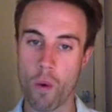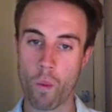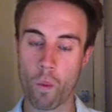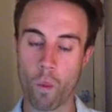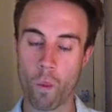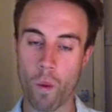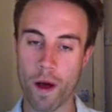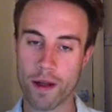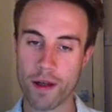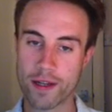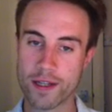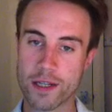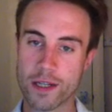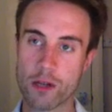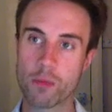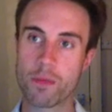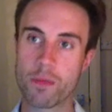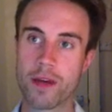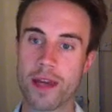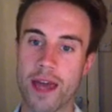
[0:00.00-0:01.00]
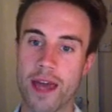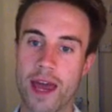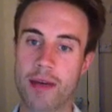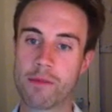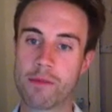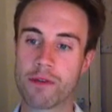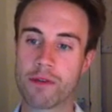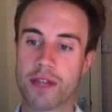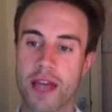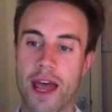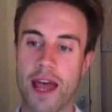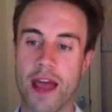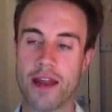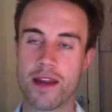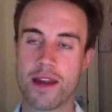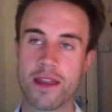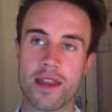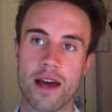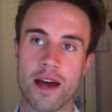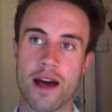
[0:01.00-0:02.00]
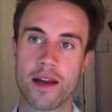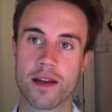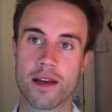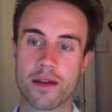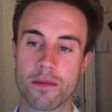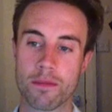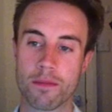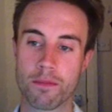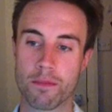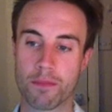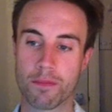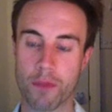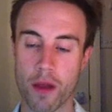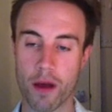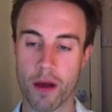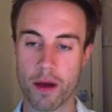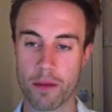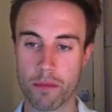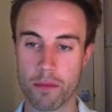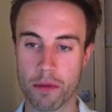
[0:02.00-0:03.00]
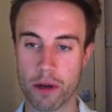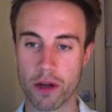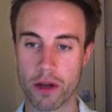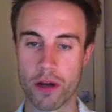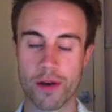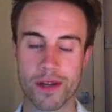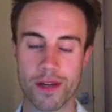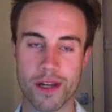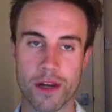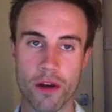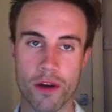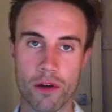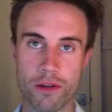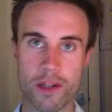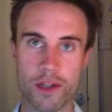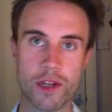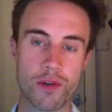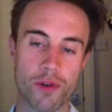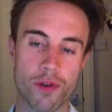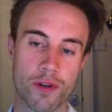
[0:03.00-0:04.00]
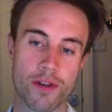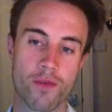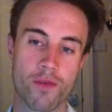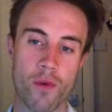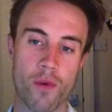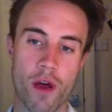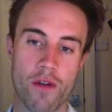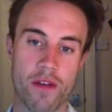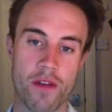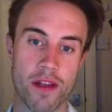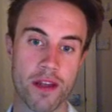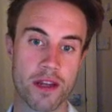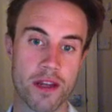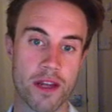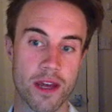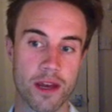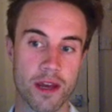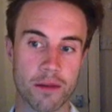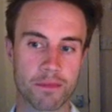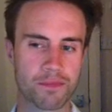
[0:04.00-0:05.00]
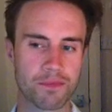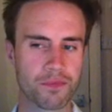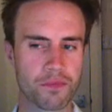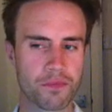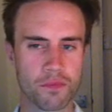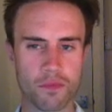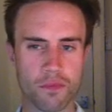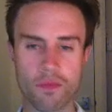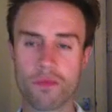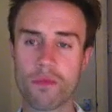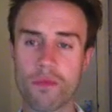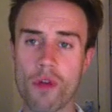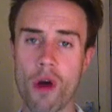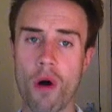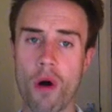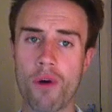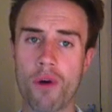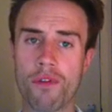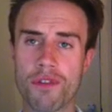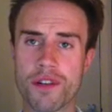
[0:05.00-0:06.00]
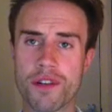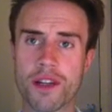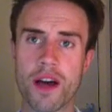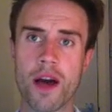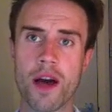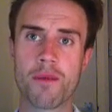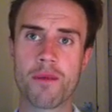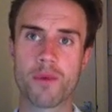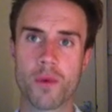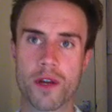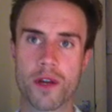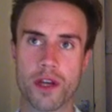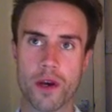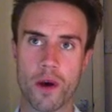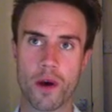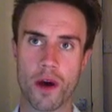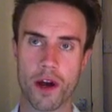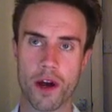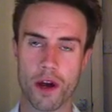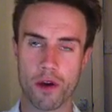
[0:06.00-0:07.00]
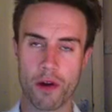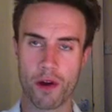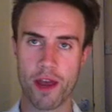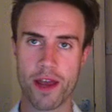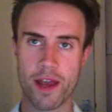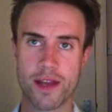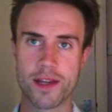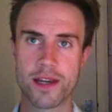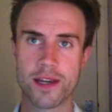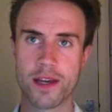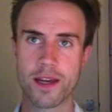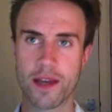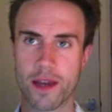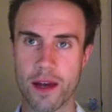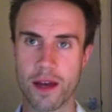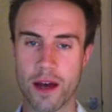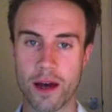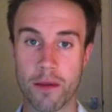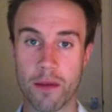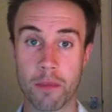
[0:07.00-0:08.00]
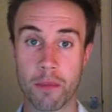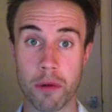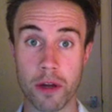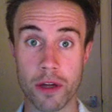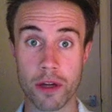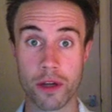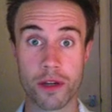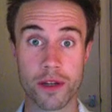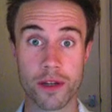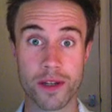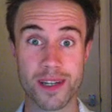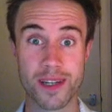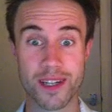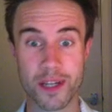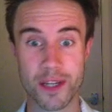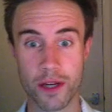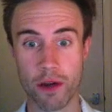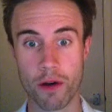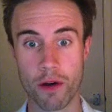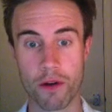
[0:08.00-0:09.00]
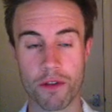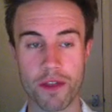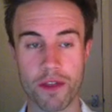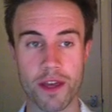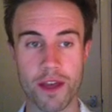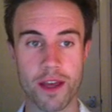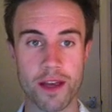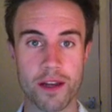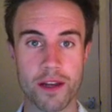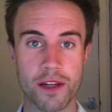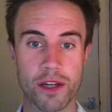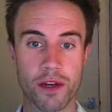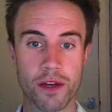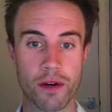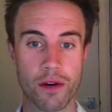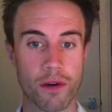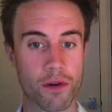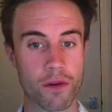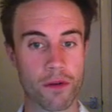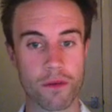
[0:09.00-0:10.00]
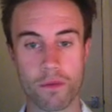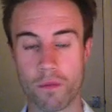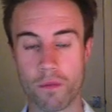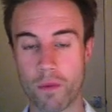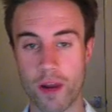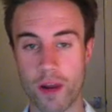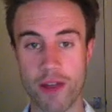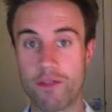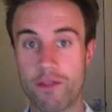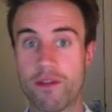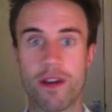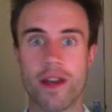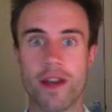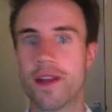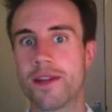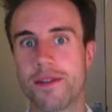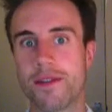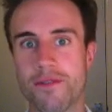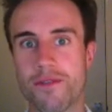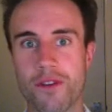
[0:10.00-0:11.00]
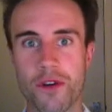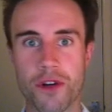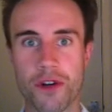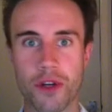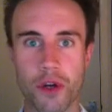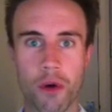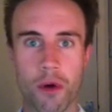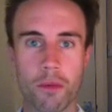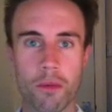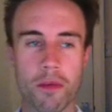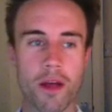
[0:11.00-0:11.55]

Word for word: while still being able to edit that uh, blur. It's a non-destructive way of editing oftentimes when you are creating uh, blurs to your thing, to your whatever it is in Photoshop,